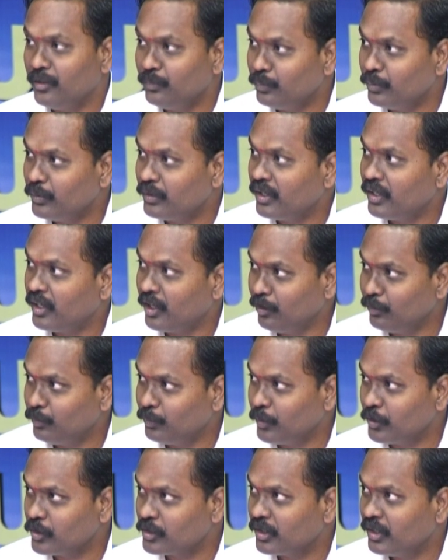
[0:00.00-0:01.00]
input and
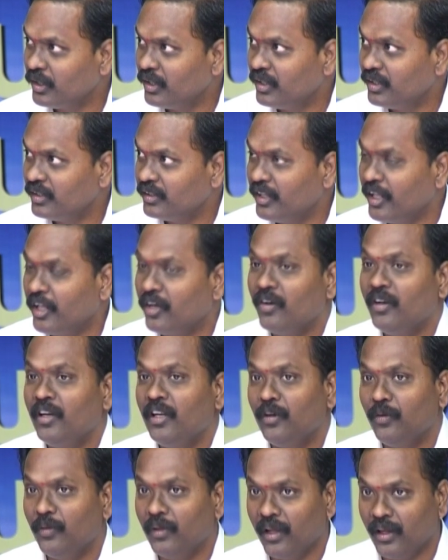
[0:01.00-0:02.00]
output, there
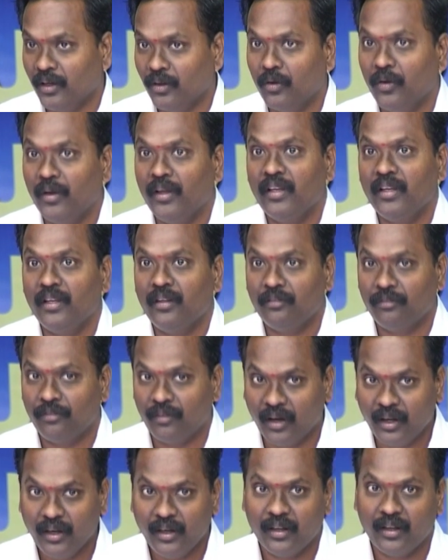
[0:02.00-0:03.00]
only we are going in
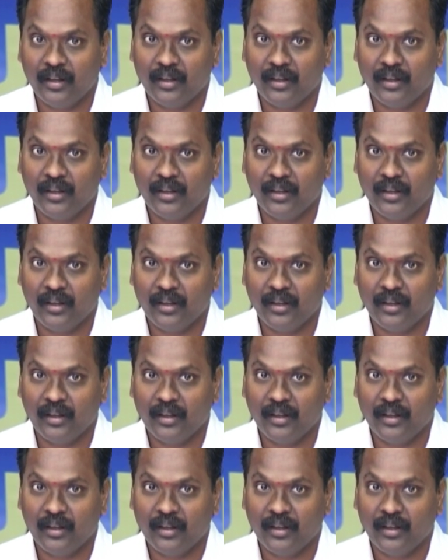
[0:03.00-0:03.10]
for